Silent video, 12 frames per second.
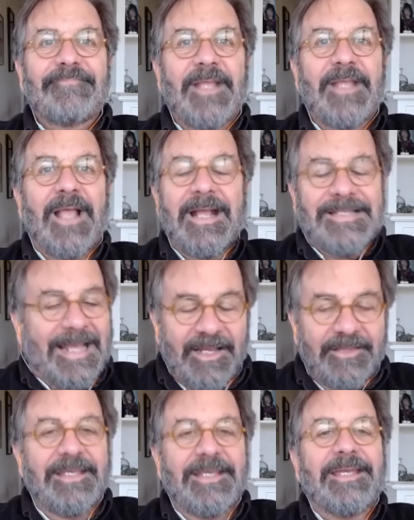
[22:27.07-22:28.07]

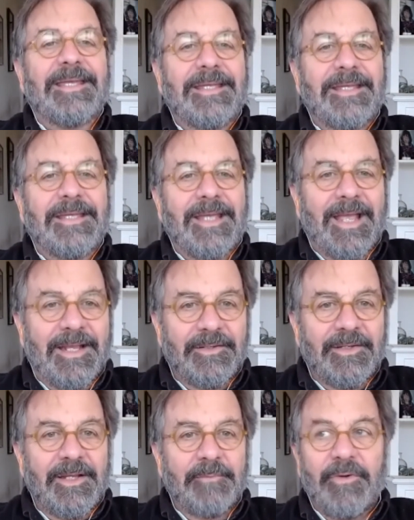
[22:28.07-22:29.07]
identity
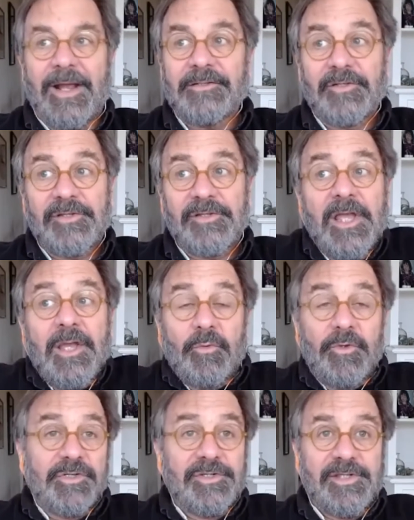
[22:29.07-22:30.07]
and practice,
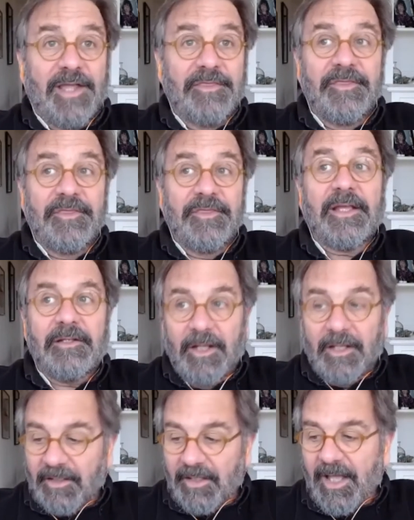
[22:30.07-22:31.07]
which is, I think,
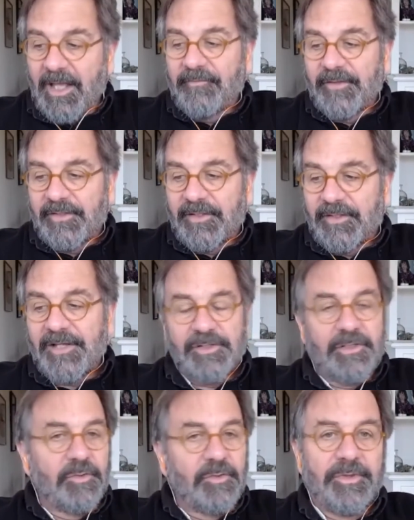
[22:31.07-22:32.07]
a lot of it has to
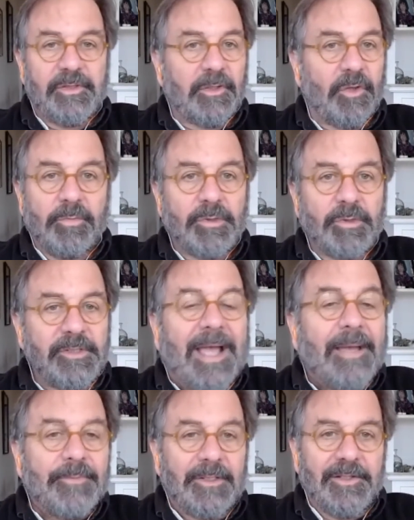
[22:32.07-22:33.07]
do with global
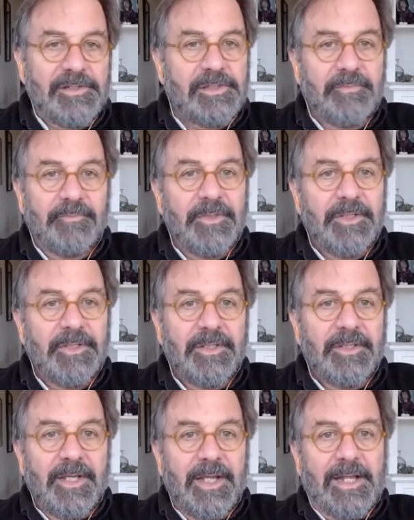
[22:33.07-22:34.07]
capitalism
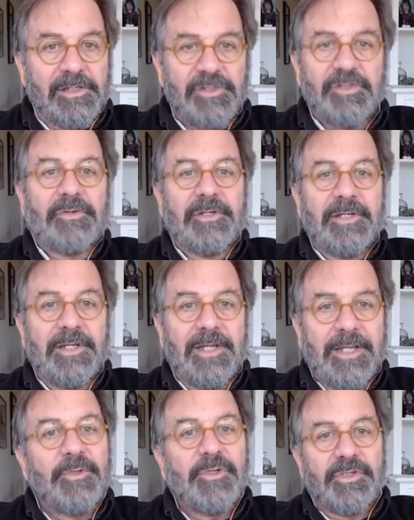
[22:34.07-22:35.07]
and certain
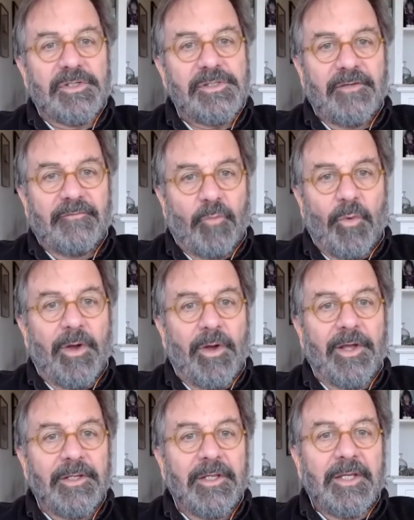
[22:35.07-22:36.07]
images of
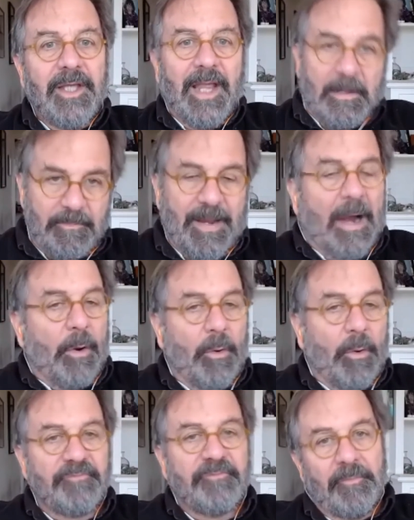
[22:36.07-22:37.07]
what a
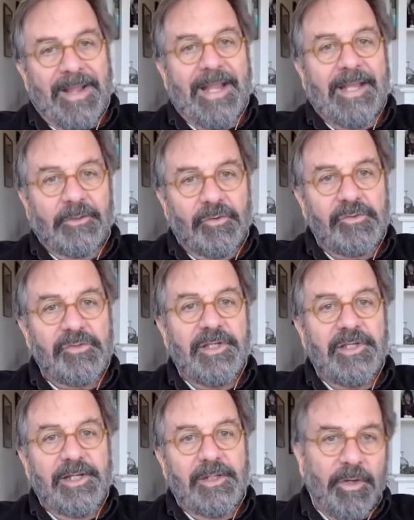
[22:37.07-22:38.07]
powerful man looks
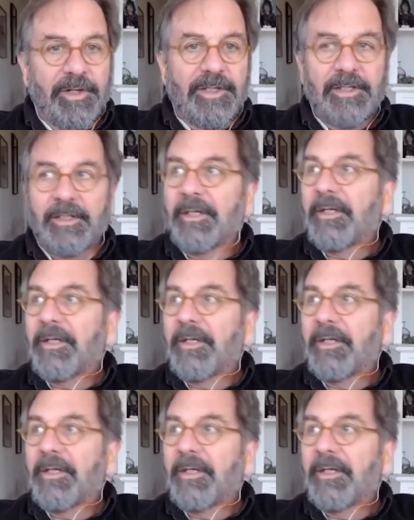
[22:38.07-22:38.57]
like, what a